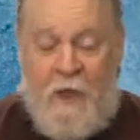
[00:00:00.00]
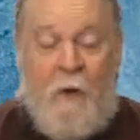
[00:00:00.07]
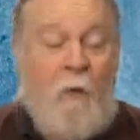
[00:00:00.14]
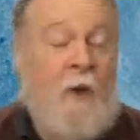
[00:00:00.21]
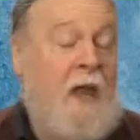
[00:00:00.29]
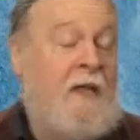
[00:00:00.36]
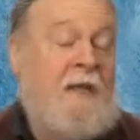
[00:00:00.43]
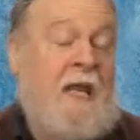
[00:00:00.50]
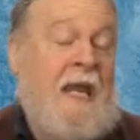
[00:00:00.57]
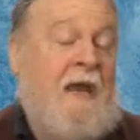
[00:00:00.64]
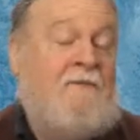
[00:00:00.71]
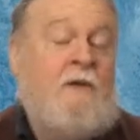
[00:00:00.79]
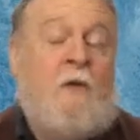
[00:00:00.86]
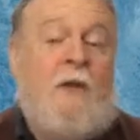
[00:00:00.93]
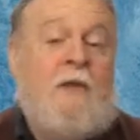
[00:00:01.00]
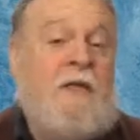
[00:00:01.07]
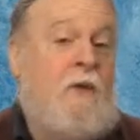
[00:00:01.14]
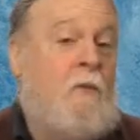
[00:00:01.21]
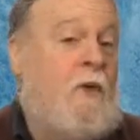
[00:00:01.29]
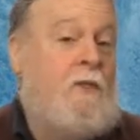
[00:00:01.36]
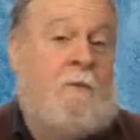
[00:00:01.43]
when they have no
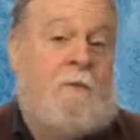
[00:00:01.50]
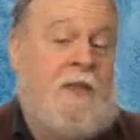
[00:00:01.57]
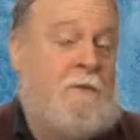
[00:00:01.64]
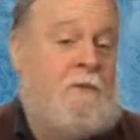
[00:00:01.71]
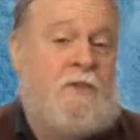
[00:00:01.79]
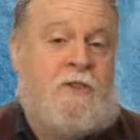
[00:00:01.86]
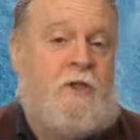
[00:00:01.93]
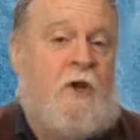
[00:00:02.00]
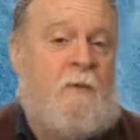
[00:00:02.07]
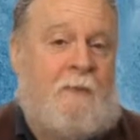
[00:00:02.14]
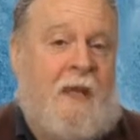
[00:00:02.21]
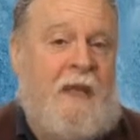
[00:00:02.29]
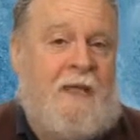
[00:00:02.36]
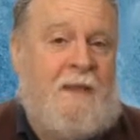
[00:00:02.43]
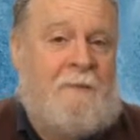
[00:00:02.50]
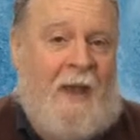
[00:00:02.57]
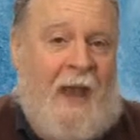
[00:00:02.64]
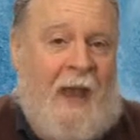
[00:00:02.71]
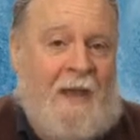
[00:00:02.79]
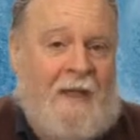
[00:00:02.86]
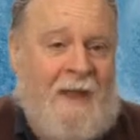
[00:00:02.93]
idea when you'll be able to start paying it
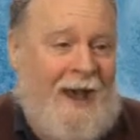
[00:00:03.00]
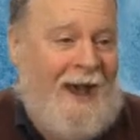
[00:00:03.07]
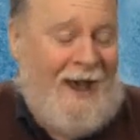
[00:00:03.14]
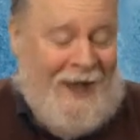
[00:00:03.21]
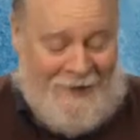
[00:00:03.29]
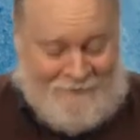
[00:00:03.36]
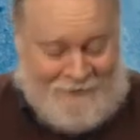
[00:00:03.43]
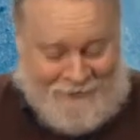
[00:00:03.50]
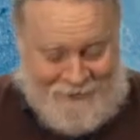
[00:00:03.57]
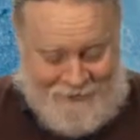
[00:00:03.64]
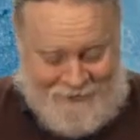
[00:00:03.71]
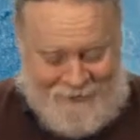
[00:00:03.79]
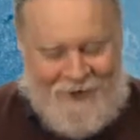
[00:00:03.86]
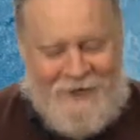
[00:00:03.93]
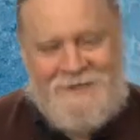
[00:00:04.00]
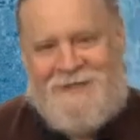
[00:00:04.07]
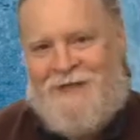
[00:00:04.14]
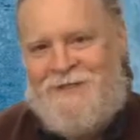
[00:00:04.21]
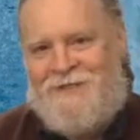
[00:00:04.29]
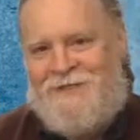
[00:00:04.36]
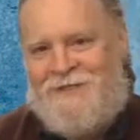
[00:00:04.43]
back. Of course,
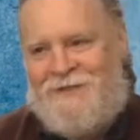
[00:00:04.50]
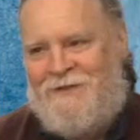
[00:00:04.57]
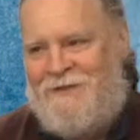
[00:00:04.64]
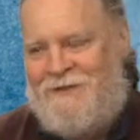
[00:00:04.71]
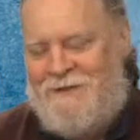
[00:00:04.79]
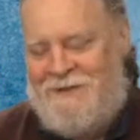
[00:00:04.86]
that's true.